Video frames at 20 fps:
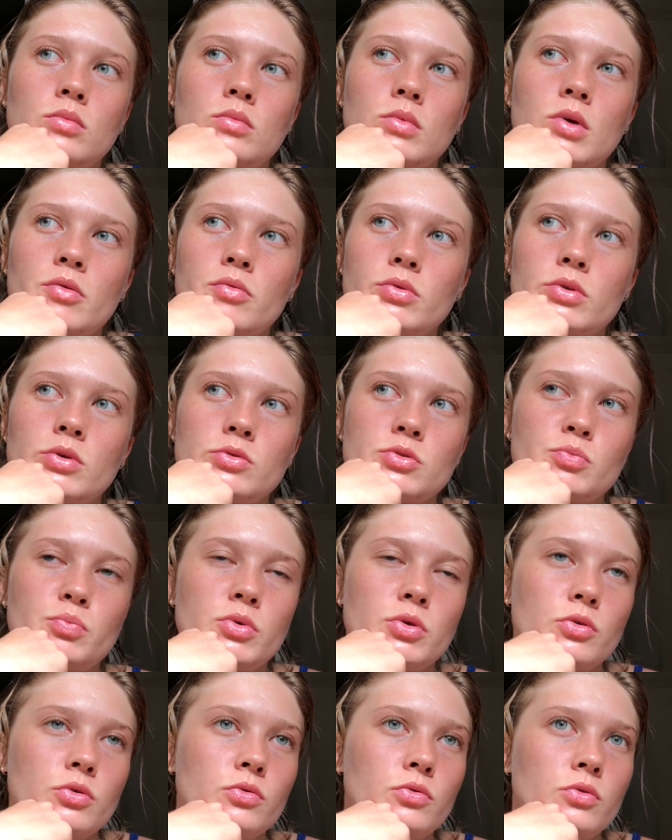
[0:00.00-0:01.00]
Everything was
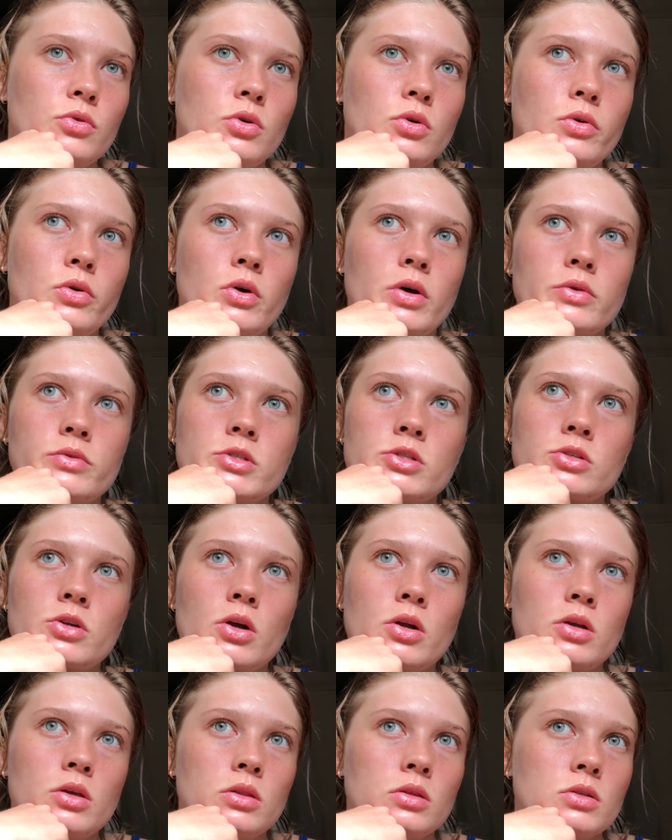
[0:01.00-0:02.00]
beautiful. I was
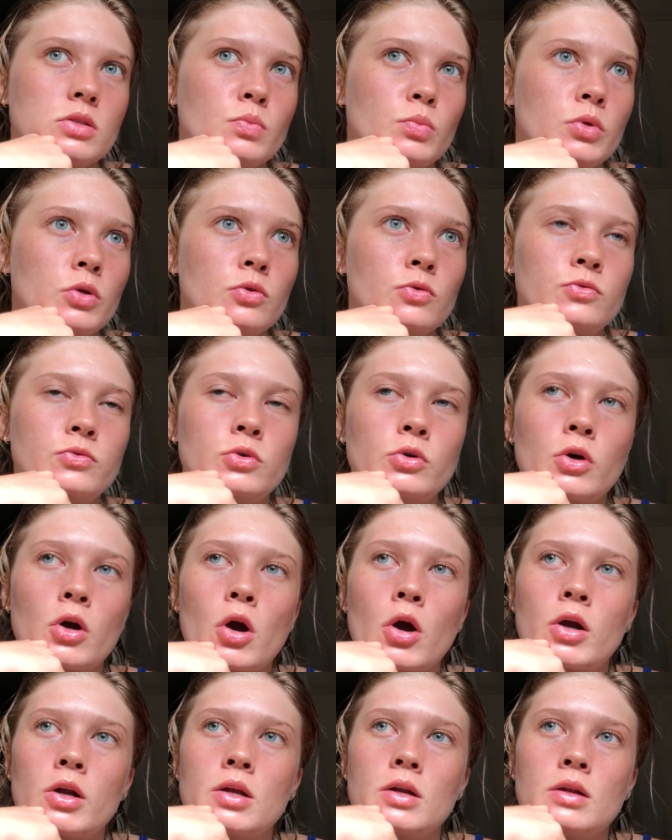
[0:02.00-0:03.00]
starting this beautiful
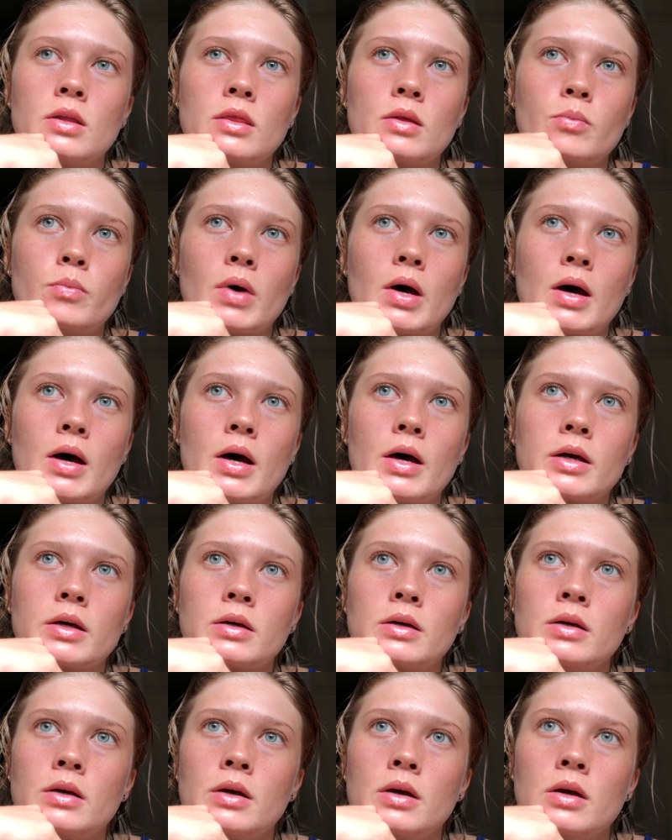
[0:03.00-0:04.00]
garden in the back.
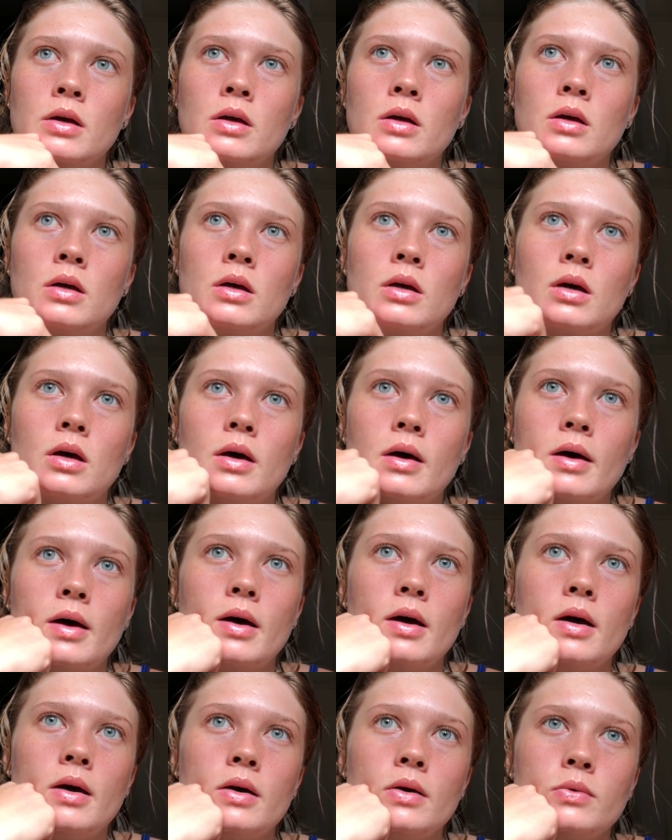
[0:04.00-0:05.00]

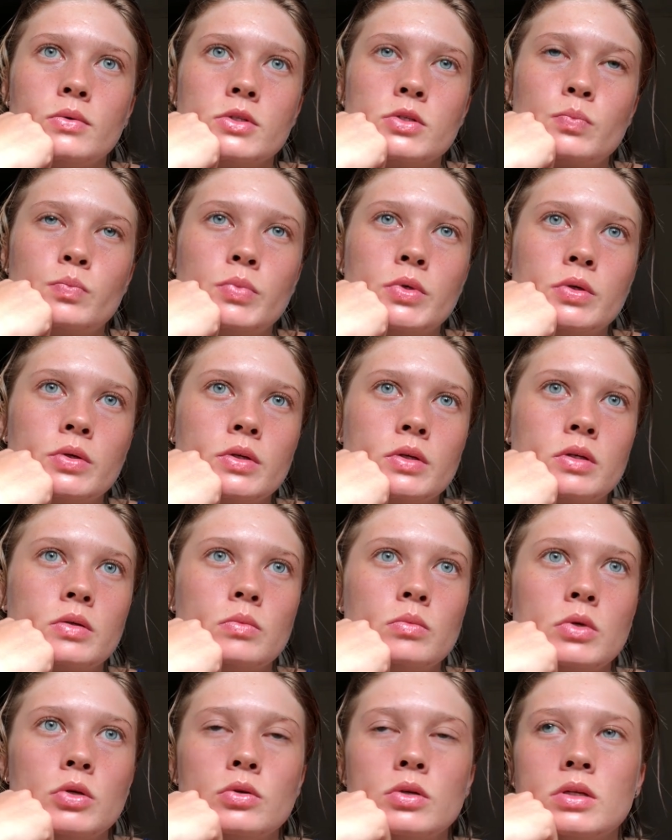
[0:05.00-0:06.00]
I was building
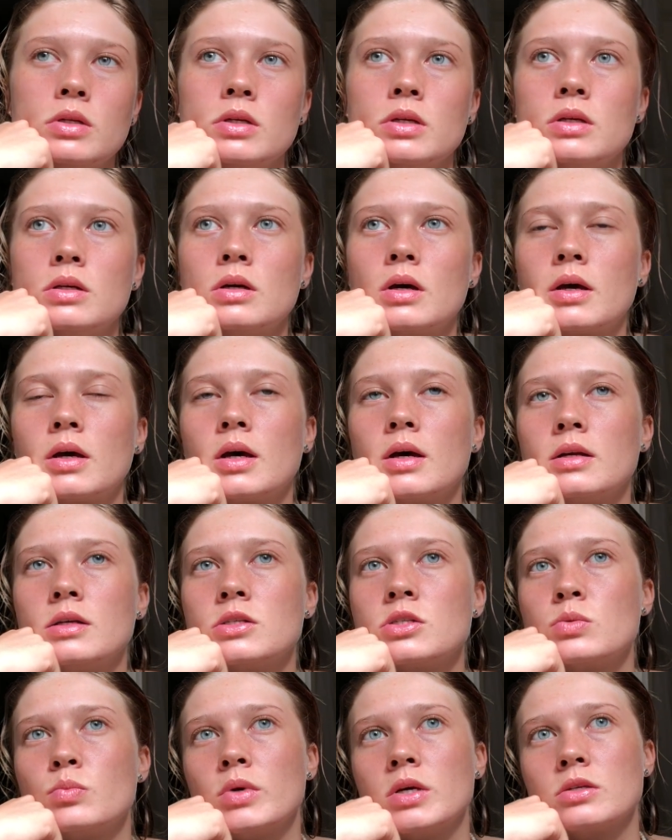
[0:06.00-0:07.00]
community. I had a
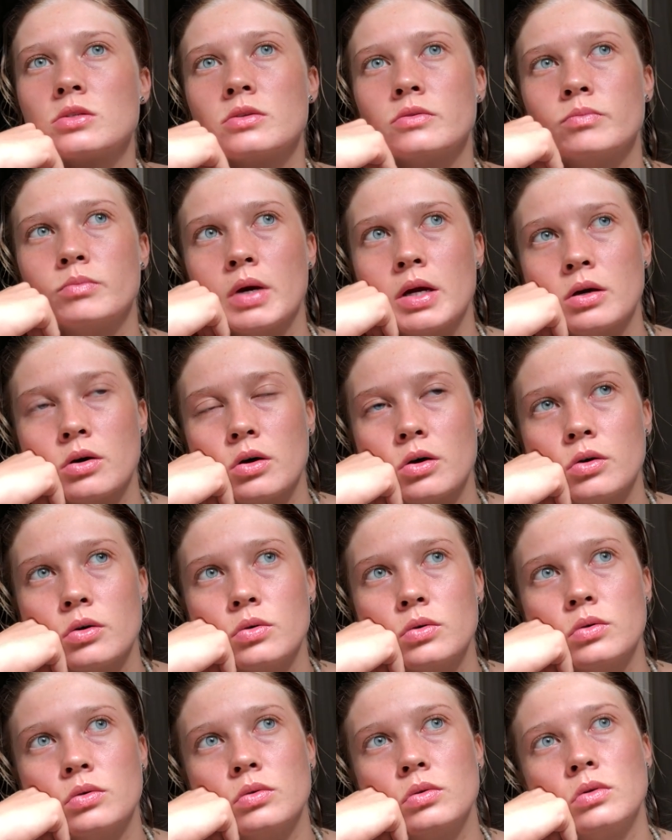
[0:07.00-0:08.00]
space of my
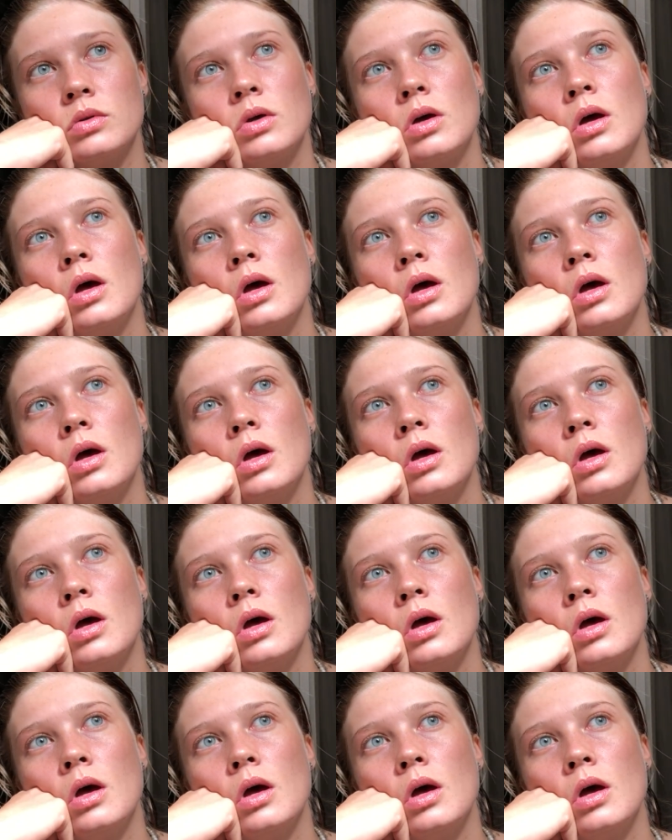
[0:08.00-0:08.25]
own.